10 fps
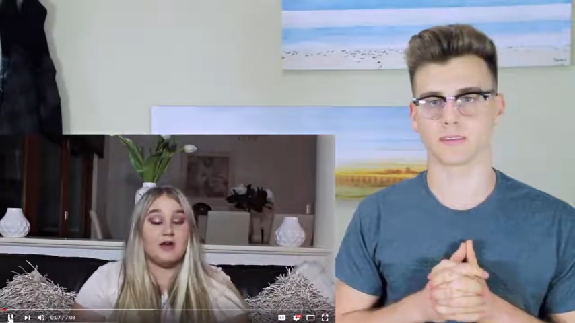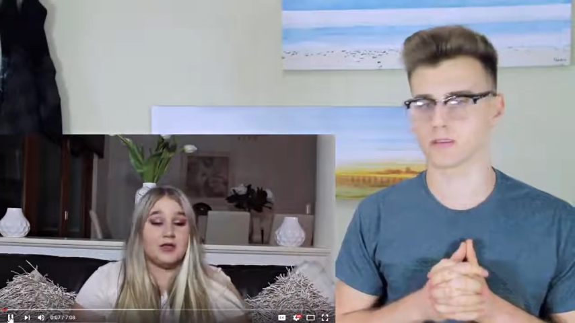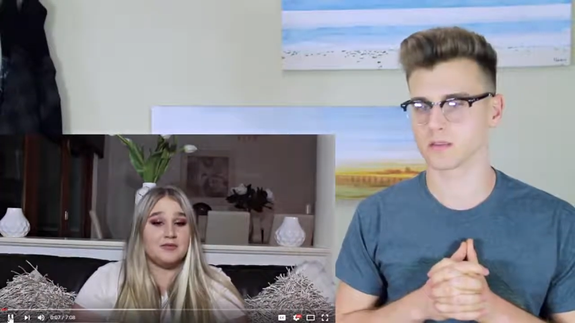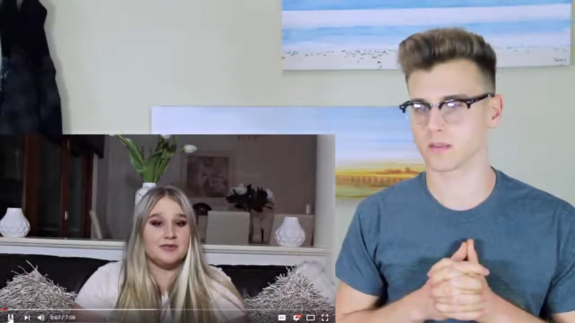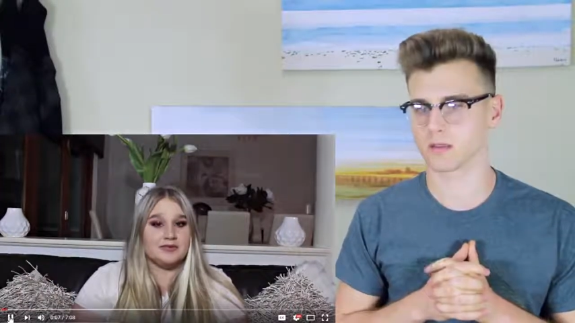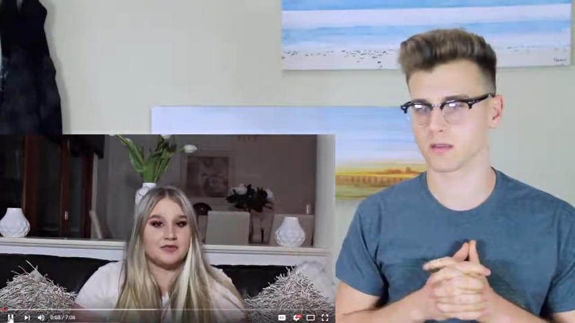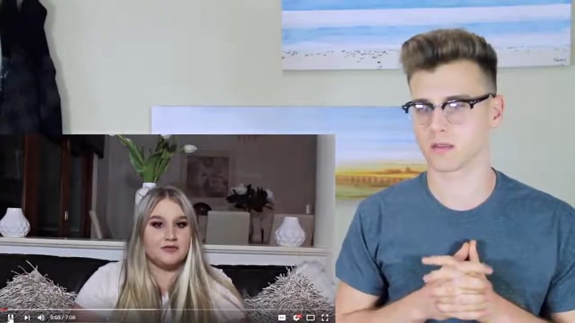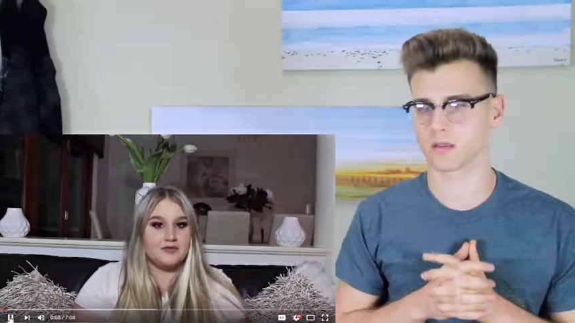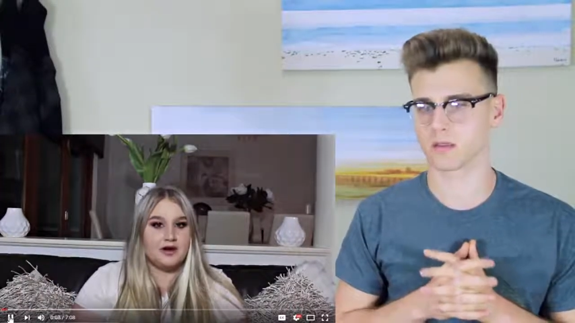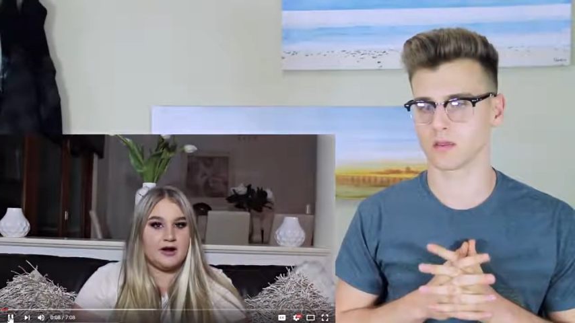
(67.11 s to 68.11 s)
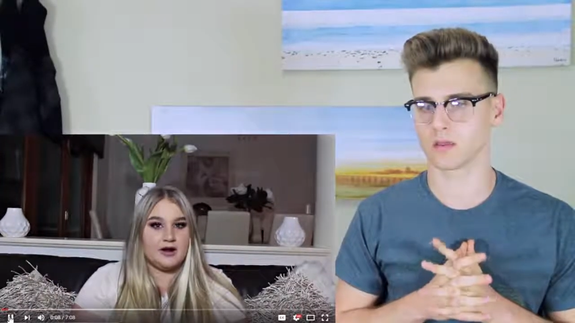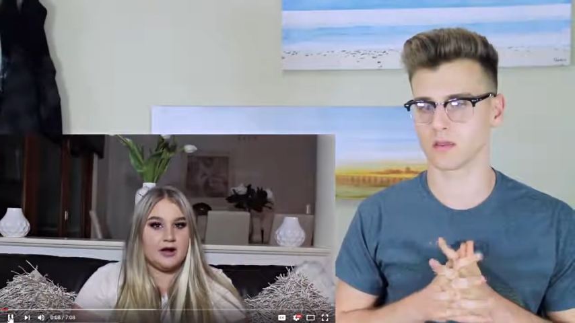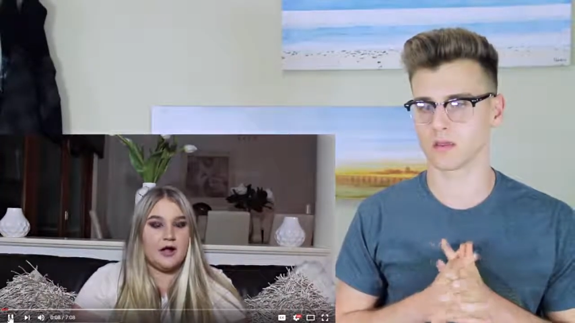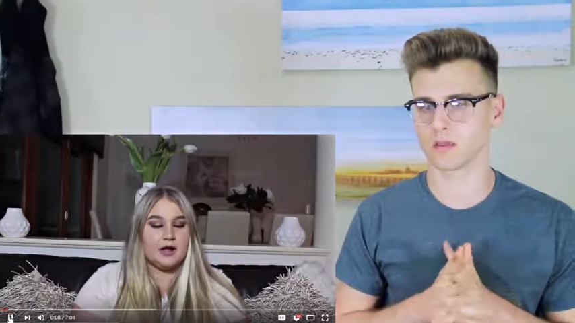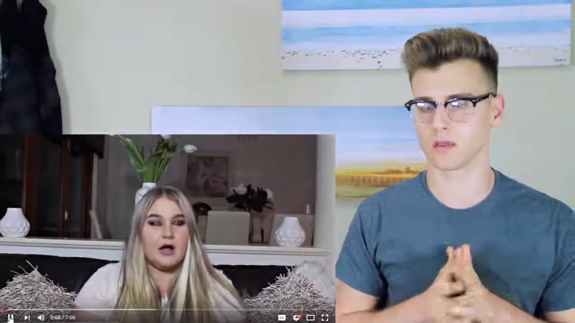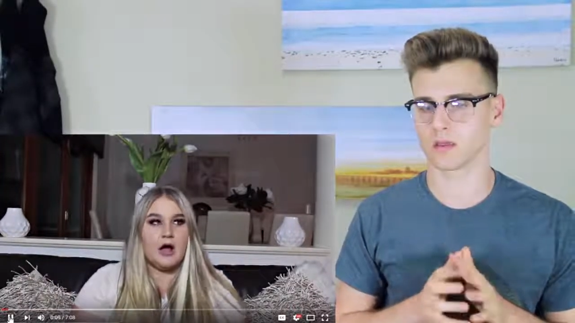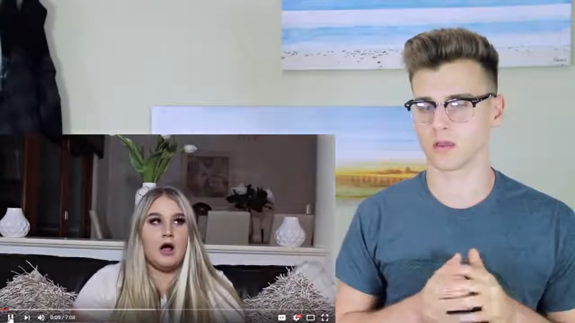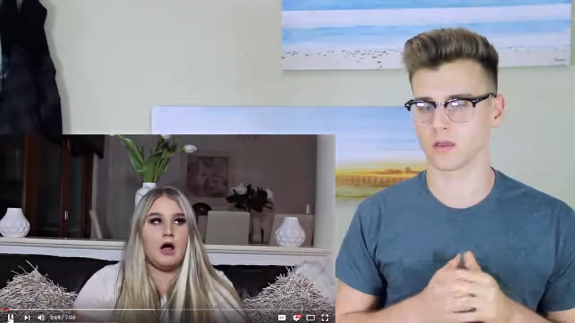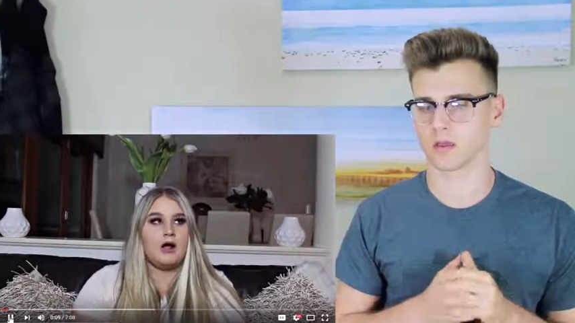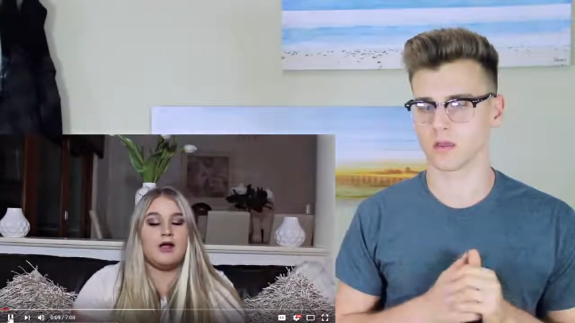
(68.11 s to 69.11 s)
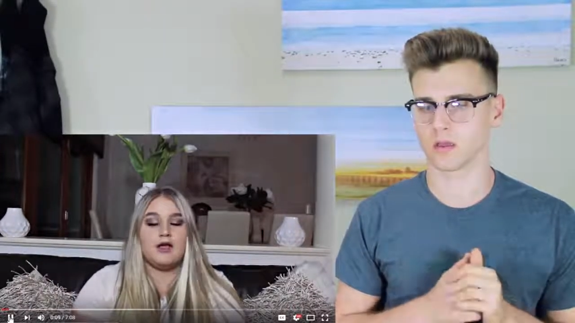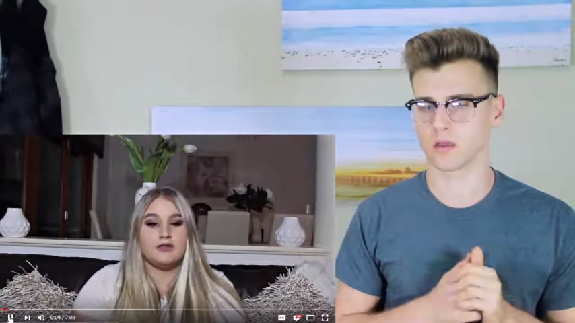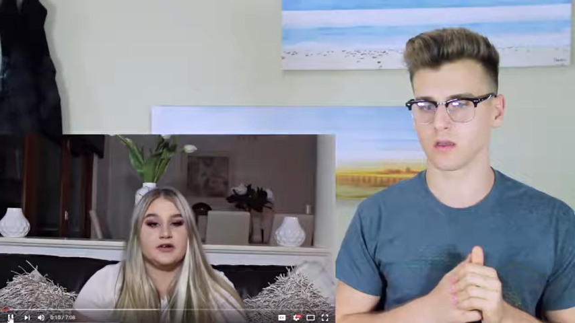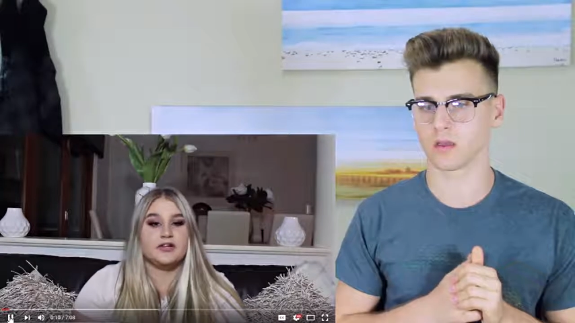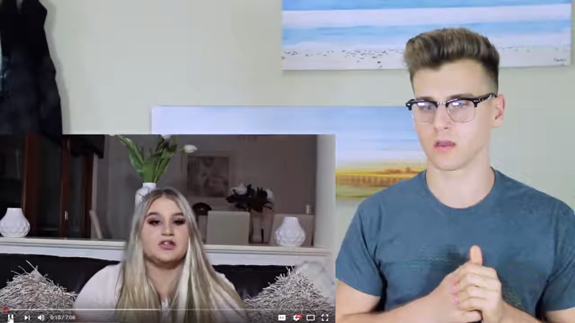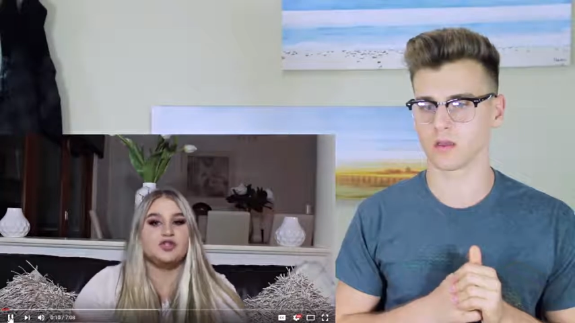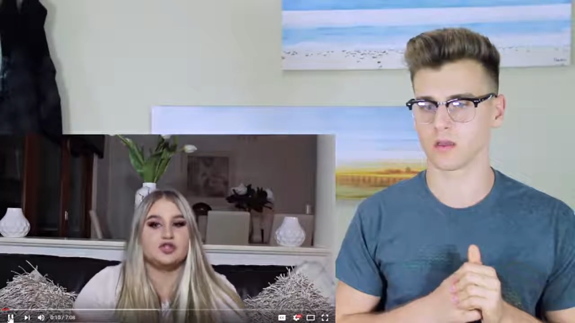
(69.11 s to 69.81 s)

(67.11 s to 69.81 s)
Speaker 1: fucking pissed off right now. I can't even